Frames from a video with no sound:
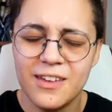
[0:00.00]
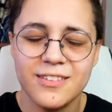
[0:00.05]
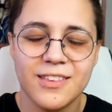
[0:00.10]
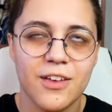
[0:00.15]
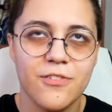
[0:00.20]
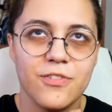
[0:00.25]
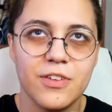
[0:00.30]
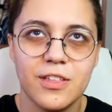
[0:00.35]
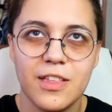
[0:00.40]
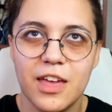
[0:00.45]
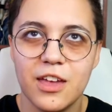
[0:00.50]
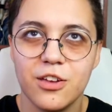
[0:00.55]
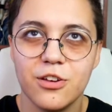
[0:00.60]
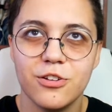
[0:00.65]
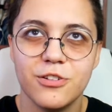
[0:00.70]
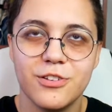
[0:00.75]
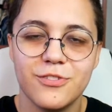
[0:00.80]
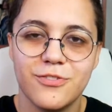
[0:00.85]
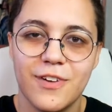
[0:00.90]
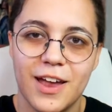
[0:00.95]
I feel like
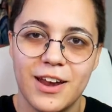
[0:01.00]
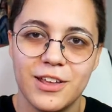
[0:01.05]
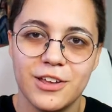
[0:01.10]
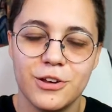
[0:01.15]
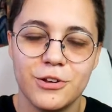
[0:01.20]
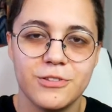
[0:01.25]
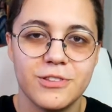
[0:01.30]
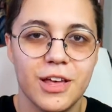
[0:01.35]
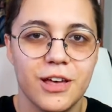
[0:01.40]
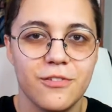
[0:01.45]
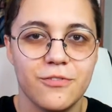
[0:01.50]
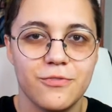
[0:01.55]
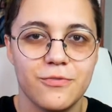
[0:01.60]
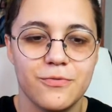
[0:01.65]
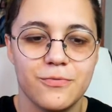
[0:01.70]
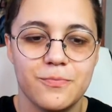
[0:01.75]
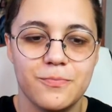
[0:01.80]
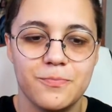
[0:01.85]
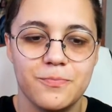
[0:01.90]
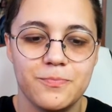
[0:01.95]
you're defining yourself